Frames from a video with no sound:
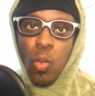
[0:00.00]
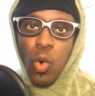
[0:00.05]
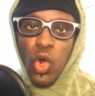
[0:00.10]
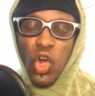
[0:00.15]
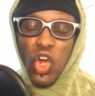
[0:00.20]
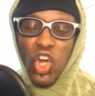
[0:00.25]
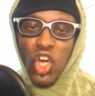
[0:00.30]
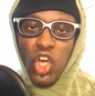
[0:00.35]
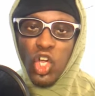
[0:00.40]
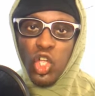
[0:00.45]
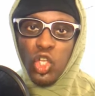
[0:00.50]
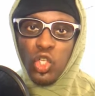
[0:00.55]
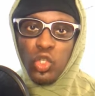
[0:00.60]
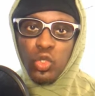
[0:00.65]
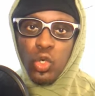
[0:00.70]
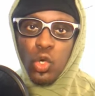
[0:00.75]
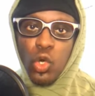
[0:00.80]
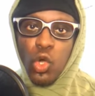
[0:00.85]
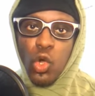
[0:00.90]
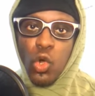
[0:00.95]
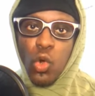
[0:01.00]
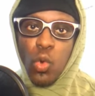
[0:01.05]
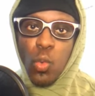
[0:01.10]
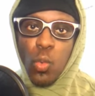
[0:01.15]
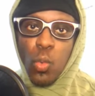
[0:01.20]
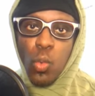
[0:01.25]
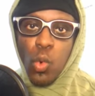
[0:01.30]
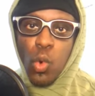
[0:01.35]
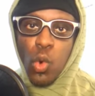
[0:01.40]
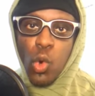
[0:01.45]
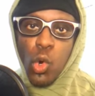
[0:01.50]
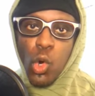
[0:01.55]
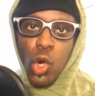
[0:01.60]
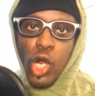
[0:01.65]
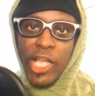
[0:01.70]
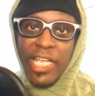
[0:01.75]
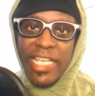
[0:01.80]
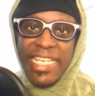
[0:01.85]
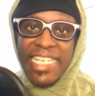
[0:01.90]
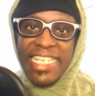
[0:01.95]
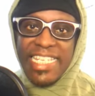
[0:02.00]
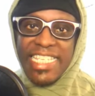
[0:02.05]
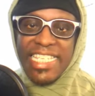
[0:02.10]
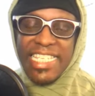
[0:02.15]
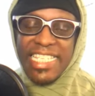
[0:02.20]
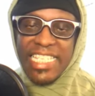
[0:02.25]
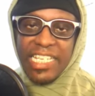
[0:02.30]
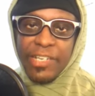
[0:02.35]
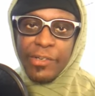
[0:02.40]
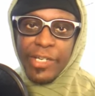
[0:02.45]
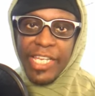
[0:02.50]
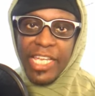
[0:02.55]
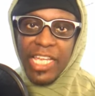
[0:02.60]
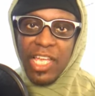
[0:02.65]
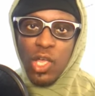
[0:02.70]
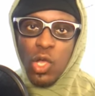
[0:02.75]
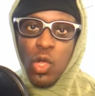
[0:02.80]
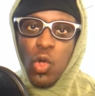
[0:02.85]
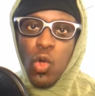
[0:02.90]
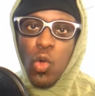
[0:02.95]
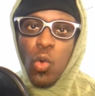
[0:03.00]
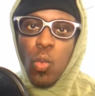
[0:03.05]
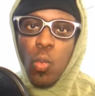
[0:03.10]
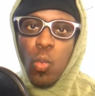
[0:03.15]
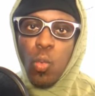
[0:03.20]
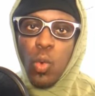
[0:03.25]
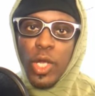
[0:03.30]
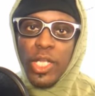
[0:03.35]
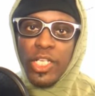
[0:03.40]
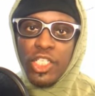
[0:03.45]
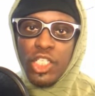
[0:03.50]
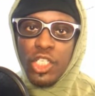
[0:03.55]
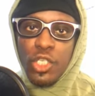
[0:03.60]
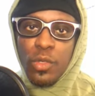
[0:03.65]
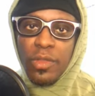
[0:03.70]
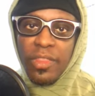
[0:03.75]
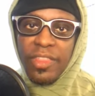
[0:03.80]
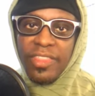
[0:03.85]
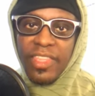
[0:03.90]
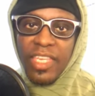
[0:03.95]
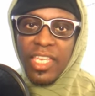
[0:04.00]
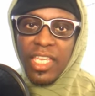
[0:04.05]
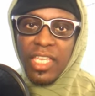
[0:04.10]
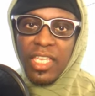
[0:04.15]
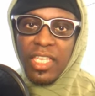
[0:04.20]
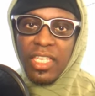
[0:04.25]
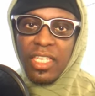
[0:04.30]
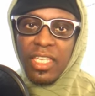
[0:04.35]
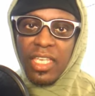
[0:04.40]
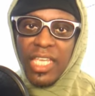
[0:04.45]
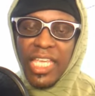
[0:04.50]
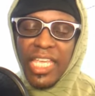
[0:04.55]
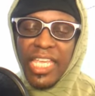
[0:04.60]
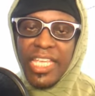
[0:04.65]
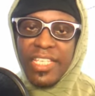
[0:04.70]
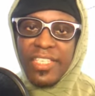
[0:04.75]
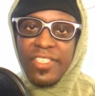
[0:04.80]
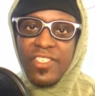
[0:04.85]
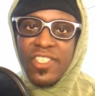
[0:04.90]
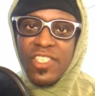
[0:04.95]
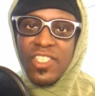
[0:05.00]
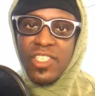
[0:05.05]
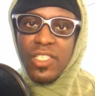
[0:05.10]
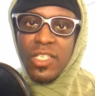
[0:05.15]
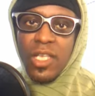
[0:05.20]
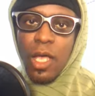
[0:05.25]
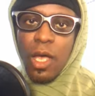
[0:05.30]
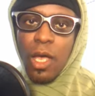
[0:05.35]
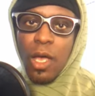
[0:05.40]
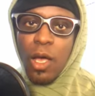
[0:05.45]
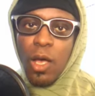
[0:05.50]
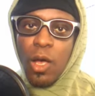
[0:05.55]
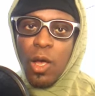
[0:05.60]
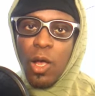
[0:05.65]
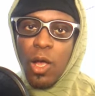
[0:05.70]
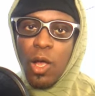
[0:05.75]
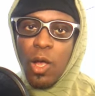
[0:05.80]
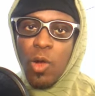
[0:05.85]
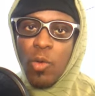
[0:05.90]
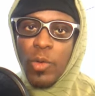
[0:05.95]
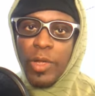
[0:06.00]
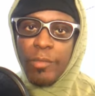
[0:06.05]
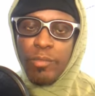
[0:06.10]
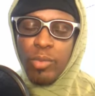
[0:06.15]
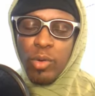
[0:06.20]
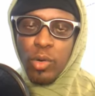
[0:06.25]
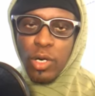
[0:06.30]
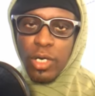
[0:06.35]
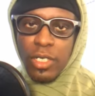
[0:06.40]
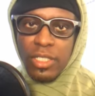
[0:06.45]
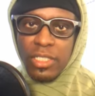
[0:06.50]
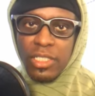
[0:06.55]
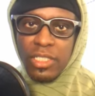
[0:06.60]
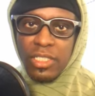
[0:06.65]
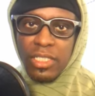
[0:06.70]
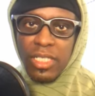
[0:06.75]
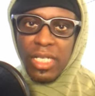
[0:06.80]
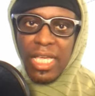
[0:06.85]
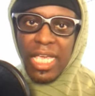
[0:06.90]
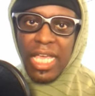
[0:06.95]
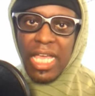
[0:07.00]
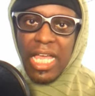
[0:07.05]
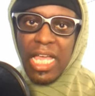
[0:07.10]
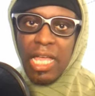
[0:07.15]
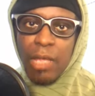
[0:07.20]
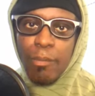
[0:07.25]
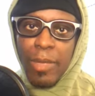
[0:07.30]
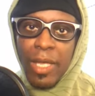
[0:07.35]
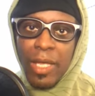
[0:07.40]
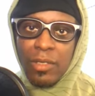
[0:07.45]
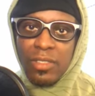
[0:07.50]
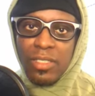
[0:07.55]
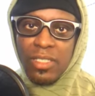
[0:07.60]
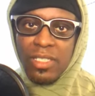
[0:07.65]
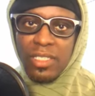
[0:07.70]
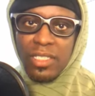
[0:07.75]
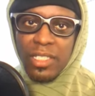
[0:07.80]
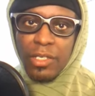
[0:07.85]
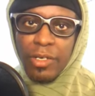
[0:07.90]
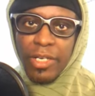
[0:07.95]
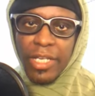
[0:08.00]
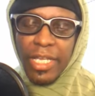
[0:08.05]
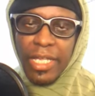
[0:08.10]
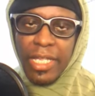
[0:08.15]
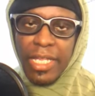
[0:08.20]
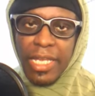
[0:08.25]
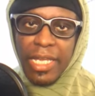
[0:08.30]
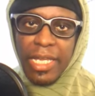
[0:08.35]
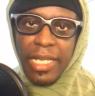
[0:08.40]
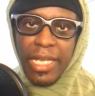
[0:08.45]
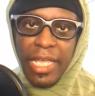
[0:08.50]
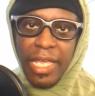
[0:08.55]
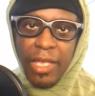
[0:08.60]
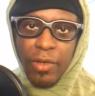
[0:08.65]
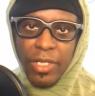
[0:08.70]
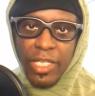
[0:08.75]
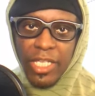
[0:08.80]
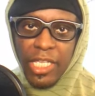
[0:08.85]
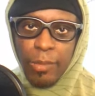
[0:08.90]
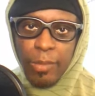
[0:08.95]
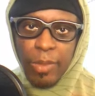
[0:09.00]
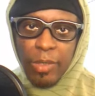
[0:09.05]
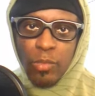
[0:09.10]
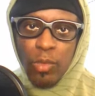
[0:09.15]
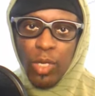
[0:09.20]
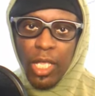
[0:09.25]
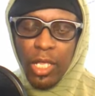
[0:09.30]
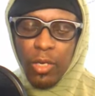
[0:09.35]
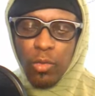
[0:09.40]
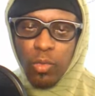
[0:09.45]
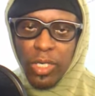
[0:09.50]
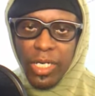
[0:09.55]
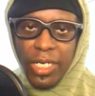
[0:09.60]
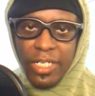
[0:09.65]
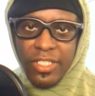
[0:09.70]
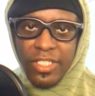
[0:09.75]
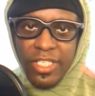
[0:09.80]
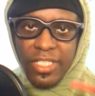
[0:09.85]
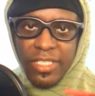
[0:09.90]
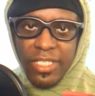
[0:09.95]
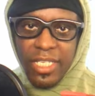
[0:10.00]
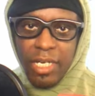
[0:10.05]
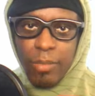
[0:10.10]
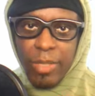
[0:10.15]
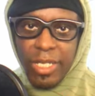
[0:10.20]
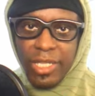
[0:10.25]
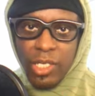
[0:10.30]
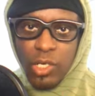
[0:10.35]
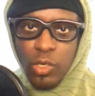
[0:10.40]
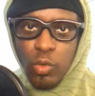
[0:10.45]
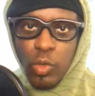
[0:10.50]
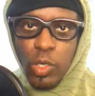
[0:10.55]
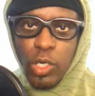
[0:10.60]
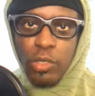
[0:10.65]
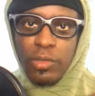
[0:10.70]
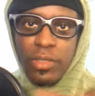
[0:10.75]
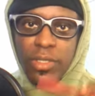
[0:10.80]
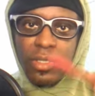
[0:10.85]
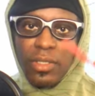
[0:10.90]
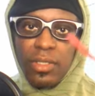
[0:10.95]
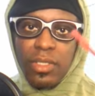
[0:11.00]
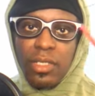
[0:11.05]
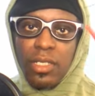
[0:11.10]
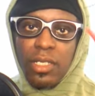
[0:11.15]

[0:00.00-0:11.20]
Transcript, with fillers: world war in Syria. What do you think is so important about Syria? Now, keep in mind what I just said about the quote.